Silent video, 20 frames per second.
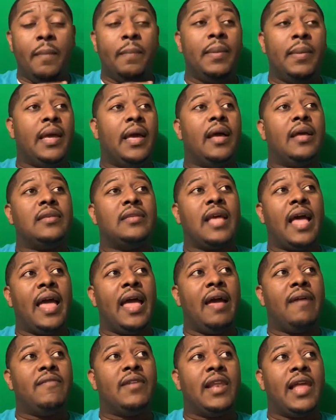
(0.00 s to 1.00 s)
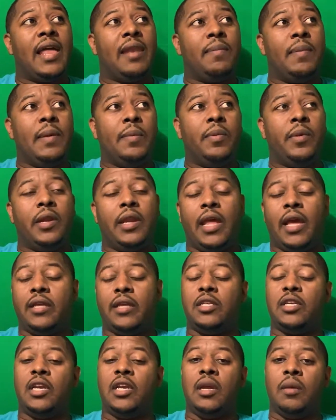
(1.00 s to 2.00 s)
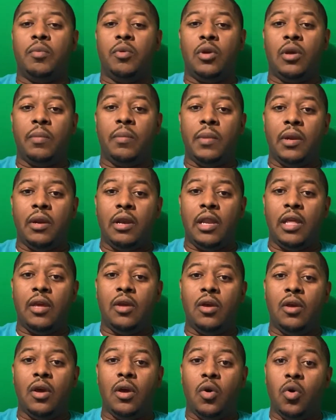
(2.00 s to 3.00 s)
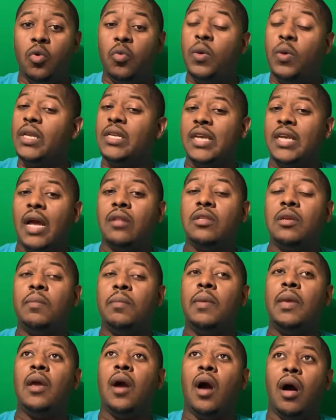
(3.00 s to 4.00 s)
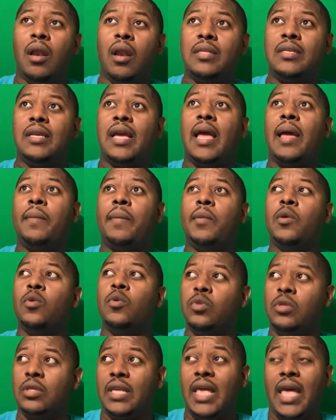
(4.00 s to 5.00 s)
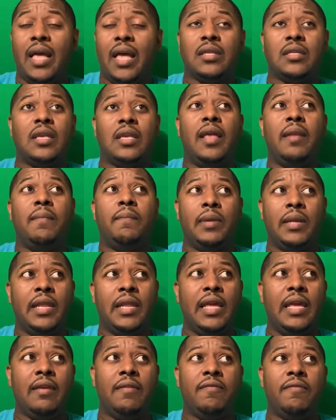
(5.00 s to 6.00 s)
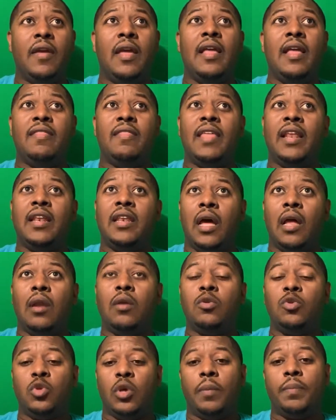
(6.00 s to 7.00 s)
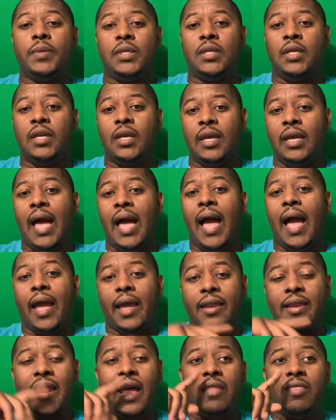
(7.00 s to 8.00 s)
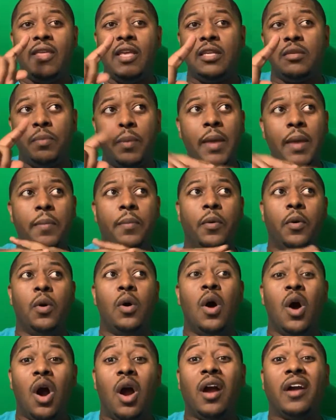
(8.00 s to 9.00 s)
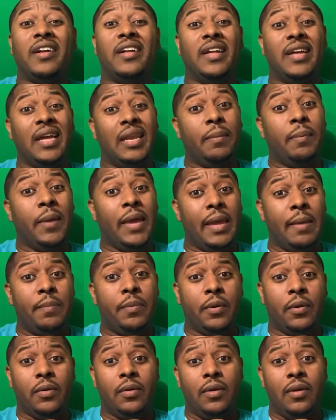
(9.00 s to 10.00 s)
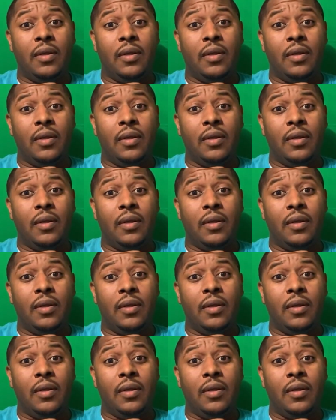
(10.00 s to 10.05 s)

Because I have a lot of people in the XJW community who reach out to me all the time who says and believe that Donald Trump is a good guy. Now, these people are good people.